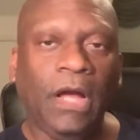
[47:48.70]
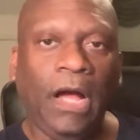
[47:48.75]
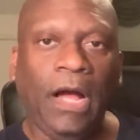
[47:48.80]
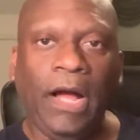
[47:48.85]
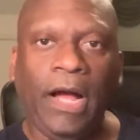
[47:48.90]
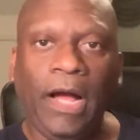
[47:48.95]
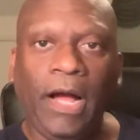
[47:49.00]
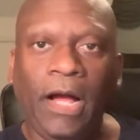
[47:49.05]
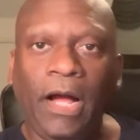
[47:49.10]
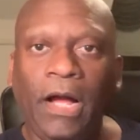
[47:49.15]

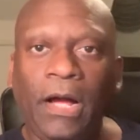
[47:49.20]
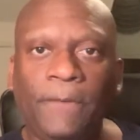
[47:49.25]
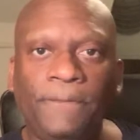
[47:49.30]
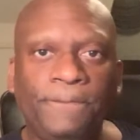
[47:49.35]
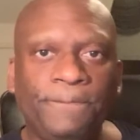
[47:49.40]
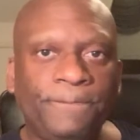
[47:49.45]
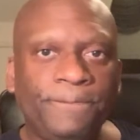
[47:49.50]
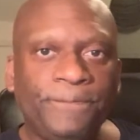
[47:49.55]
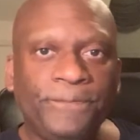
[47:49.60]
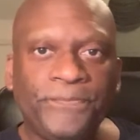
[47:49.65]
uh,
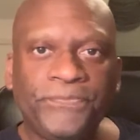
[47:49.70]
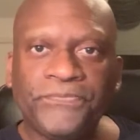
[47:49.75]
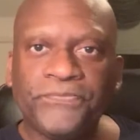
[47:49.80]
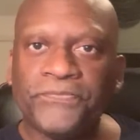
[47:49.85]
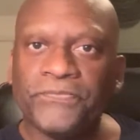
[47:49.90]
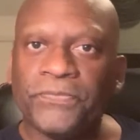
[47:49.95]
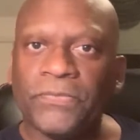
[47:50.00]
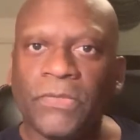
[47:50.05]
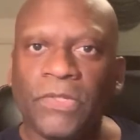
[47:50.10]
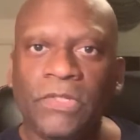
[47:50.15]

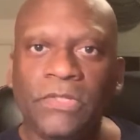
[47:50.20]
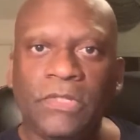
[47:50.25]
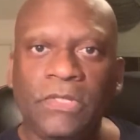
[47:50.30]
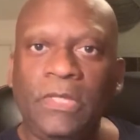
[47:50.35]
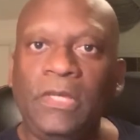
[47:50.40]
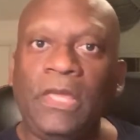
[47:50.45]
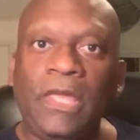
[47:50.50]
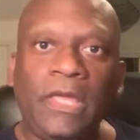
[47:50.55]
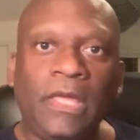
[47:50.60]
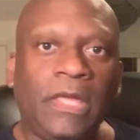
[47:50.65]

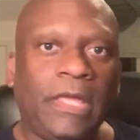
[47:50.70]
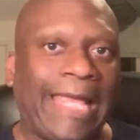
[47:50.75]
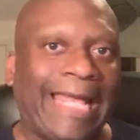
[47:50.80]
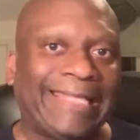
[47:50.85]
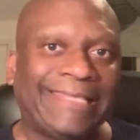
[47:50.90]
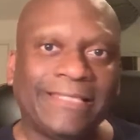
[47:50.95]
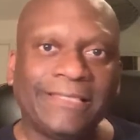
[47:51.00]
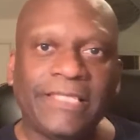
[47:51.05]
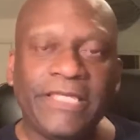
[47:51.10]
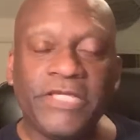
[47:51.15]

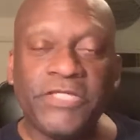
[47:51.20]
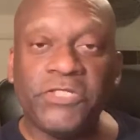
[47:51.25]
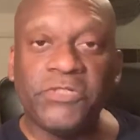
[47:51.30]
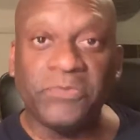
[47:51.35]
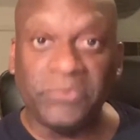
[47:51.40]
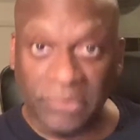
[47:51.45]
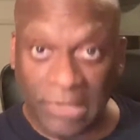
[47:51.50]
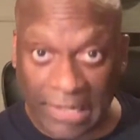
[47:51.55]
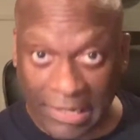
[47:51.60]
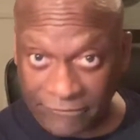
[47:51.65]
at the least
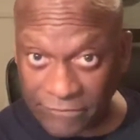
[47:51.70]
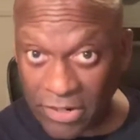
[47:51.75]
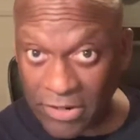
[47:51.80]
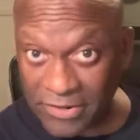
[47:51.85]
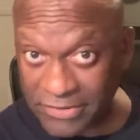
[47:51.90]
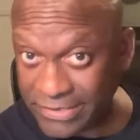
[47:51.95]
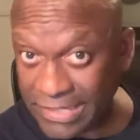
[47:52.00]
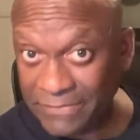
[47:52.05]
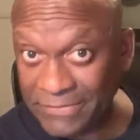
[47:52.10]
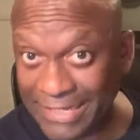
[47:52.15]
you would have a
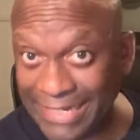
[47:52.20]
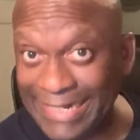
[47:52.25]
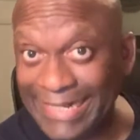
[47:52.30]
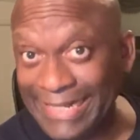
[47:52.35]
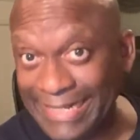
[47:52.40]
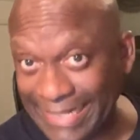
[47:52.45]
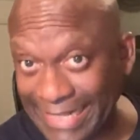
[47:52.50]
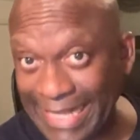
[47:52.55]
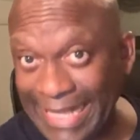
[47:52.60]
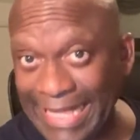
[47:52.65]
hard time
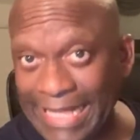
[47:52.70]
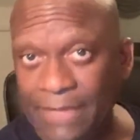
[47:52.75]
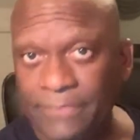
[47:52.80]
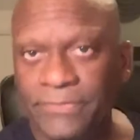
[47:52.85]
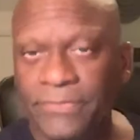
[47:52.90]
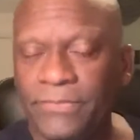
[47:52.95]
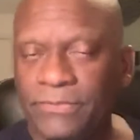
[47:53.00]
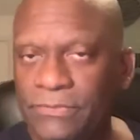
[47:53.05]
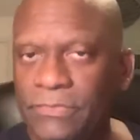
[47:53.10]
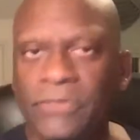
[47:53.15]
getting a cab.
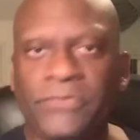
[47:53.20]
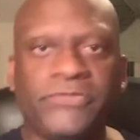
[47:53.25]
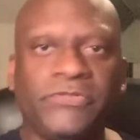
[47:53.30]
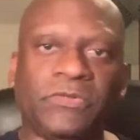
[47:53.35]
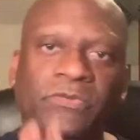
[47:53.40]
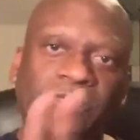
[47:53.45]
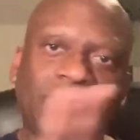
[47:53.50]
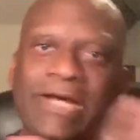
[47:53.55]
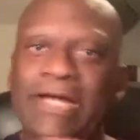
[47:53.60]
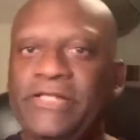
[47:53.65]
There was
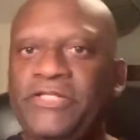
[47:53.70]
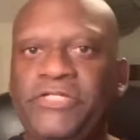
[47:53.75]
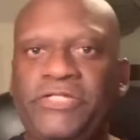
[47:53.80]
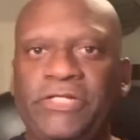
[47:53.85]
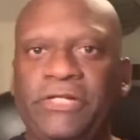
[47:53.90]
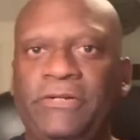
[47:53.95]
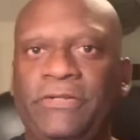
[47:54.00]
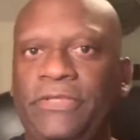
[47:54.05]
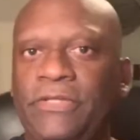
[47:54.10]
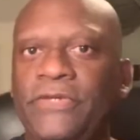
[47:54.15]
no ride
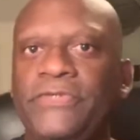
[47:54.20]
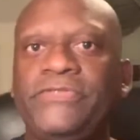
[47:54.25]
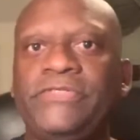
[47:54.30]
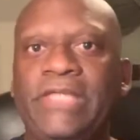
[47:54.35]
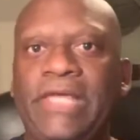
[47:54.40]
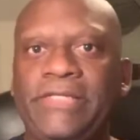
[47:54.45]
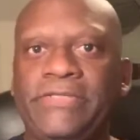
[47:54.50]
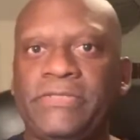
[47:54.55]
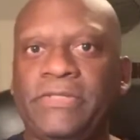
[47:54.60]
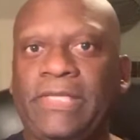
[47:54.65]
share in those
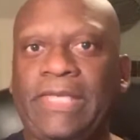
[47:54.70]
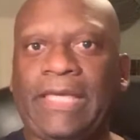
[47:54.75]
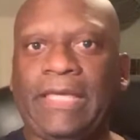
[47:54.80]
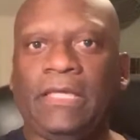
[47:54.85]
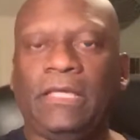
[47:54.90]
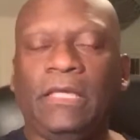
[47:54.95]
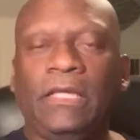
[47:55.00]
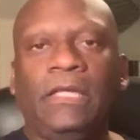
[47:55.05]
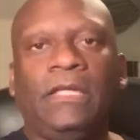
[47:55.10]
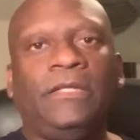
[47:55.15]
days,
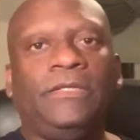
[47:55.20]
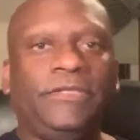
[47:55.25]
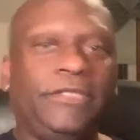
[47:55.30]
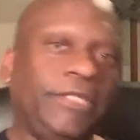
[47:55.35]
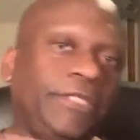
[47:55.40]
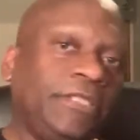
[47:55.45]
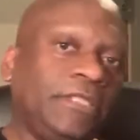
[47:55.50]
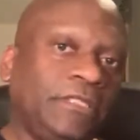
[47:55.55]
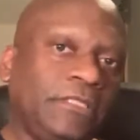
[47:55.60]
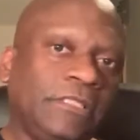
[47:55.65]
okay?
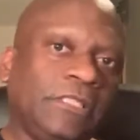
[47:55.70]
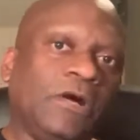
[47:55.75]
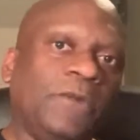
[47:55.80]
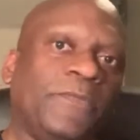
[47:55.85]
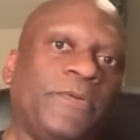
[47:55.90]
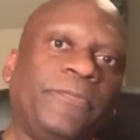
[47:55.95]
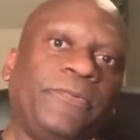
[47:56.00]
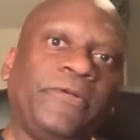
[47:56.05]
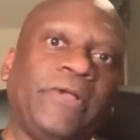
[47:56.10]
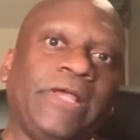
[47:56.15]
Then the
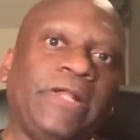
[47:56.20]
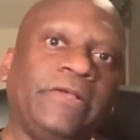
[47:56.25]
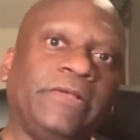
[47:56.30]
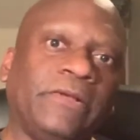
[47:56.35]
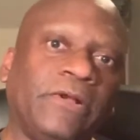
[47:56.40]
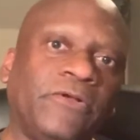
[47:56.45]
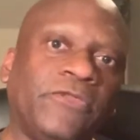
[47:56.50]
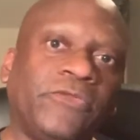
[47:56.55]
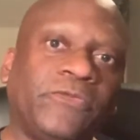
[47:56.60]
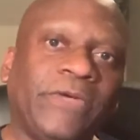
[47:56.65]
Loma Prieta
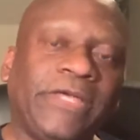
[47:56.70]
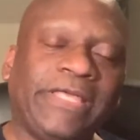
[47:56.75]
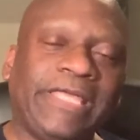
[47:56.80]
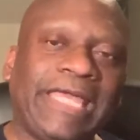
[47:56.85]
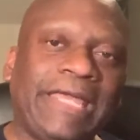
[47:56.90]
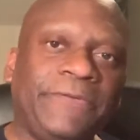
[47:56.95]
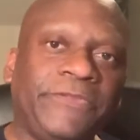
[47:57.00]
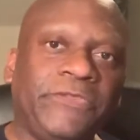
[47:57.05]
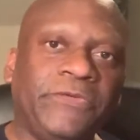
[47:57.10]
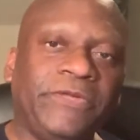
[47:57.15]
earthquake
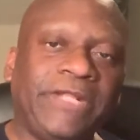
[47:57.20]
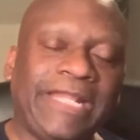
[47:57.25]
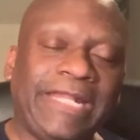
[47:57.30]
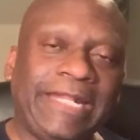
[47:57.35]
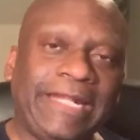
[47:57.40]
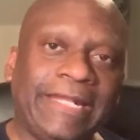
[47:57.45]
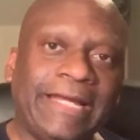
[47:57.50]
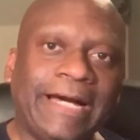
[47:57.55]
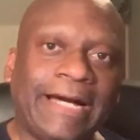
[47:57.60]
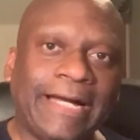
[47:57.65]
came through in
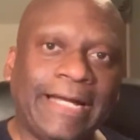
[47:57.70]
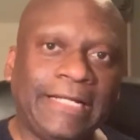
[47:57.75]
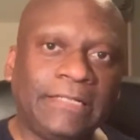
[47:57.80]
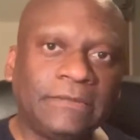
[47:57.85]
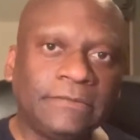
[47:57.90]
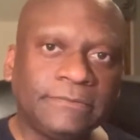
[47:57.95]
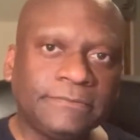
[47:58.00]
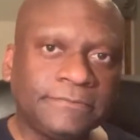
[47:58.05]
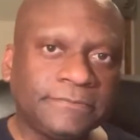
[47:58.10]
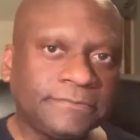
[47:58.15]

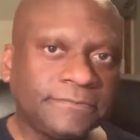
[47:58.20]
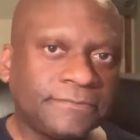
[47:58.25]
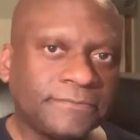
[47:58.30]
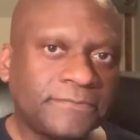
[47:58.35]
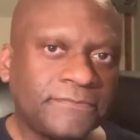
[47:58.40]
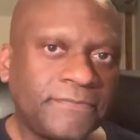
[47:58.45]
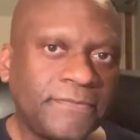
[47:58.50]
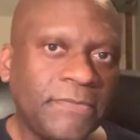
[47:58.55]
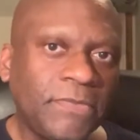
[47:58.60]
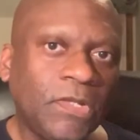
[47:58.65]
89,
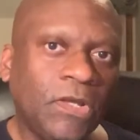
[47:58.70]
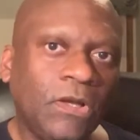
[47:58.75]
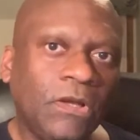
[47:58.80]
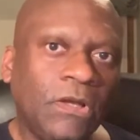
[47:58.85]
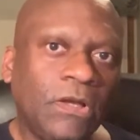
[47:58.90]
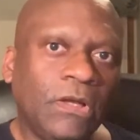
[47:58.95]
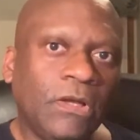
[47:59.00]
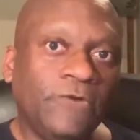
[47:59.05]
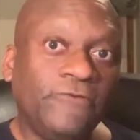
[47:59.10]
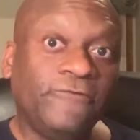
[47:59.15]

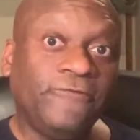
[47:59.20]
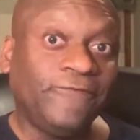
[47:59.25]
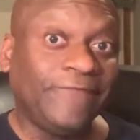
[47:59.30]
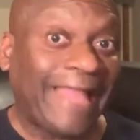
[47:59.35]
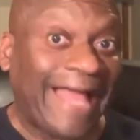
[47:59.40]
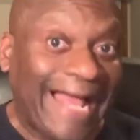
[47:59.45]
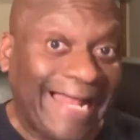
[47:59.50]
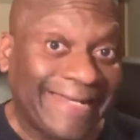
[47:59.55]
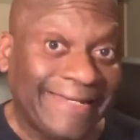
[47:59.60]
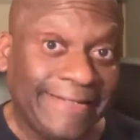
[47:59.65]

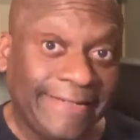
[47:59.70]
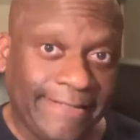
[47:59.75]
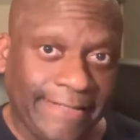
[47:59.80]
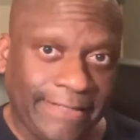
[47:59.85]
flattened